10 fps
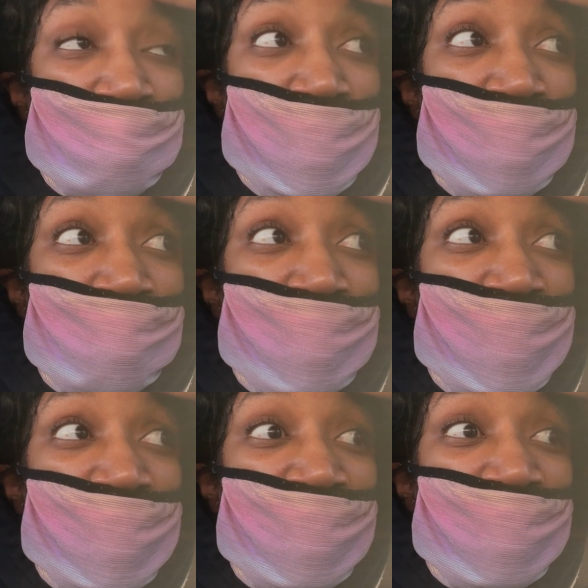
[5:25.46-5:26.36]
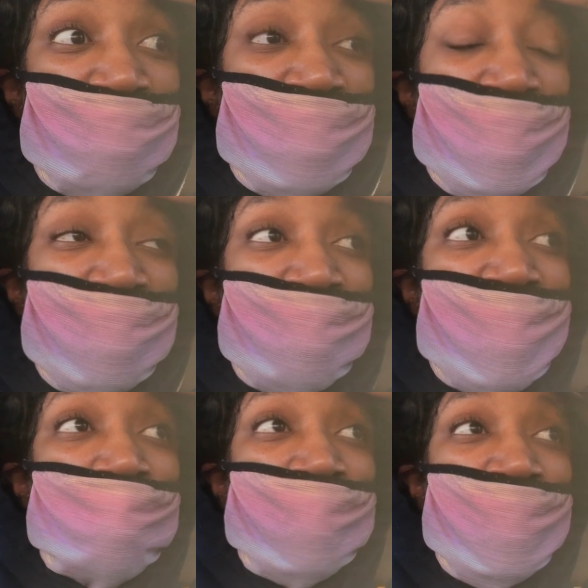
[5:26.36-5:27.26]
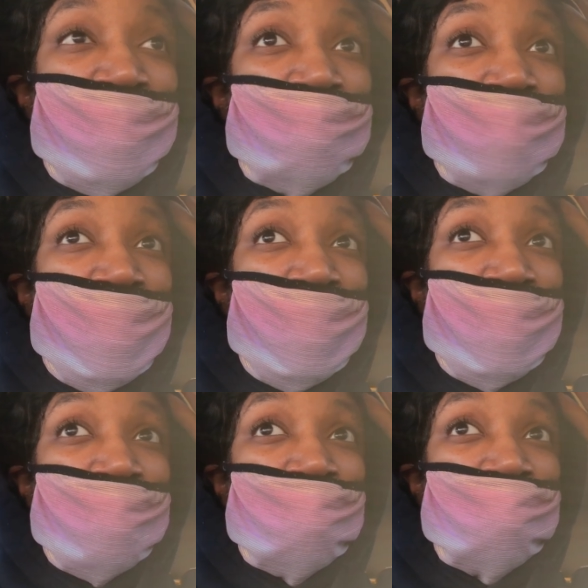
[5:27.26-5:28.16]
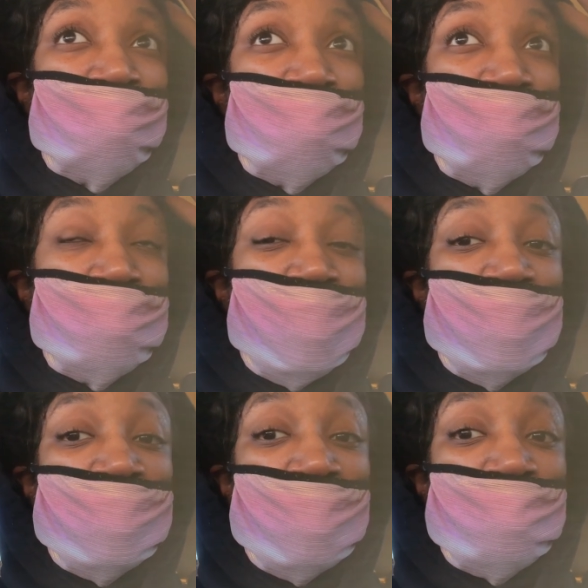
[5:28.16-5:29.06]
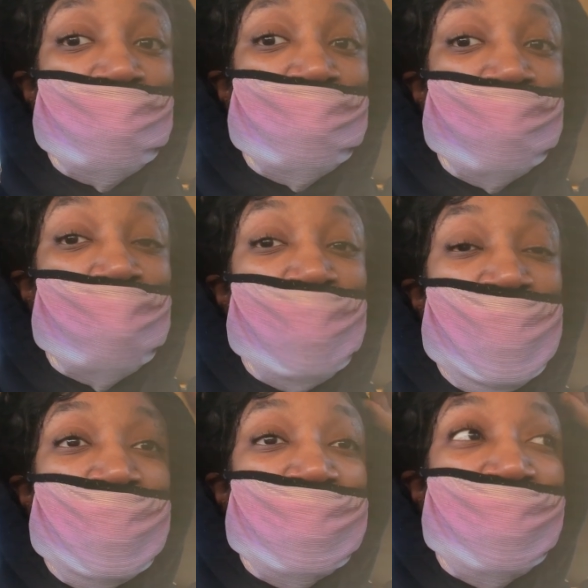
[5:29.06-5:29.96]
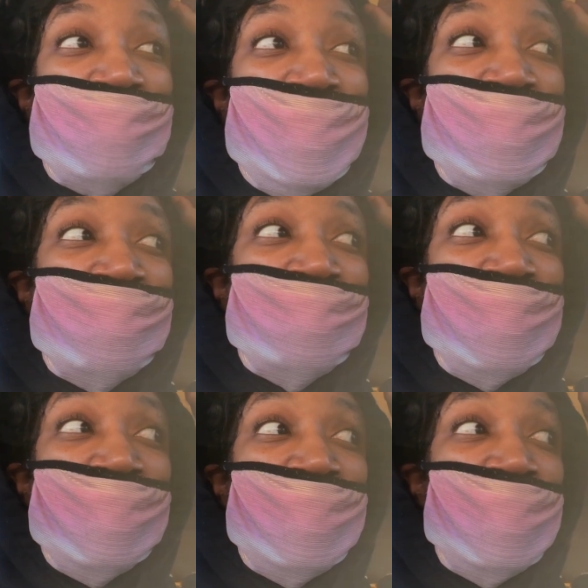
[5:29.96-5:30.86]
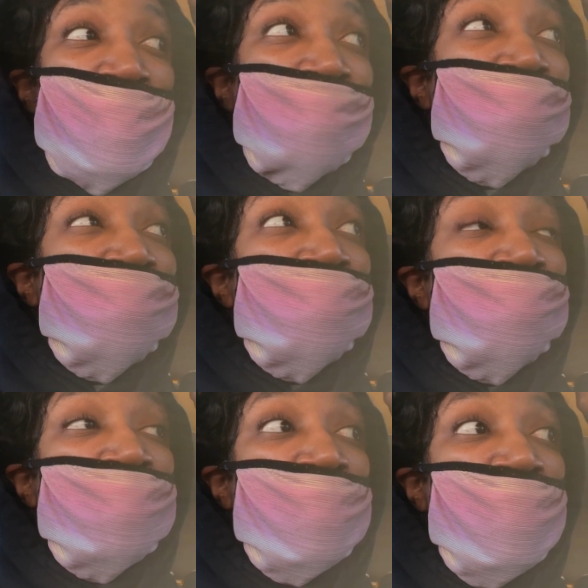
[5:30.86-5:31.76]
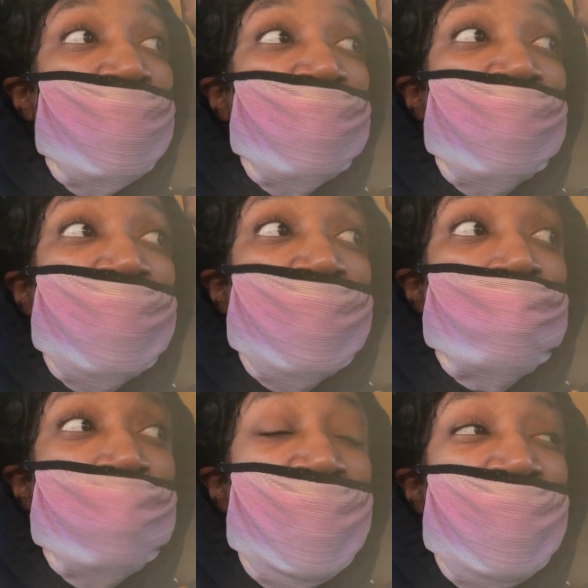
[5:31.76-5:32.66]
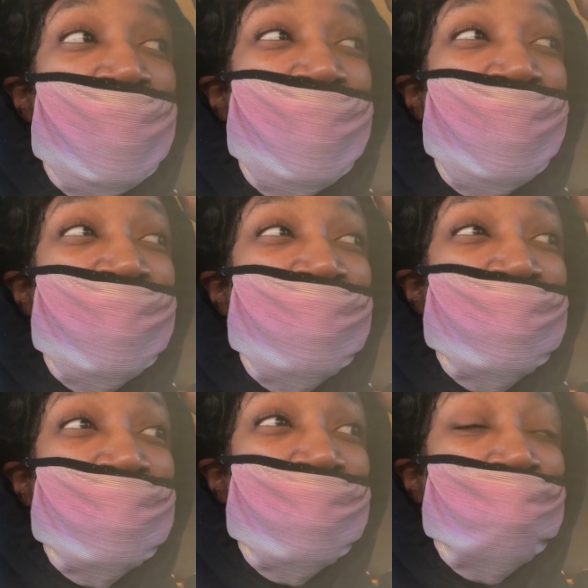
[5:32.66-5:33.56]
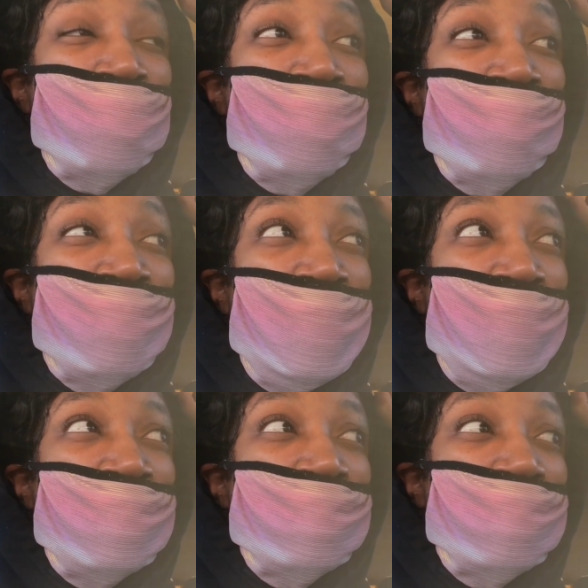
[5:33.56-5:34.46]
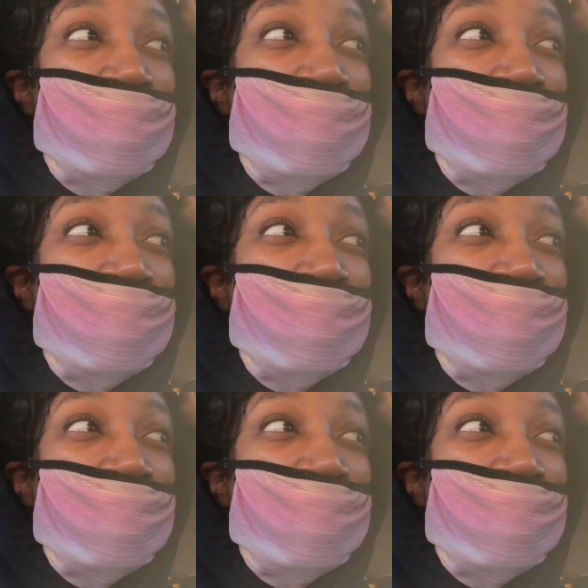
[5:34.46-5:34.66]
gonna run in and try to grab him just some immediate stuff that he'll need, like a bed, some toys,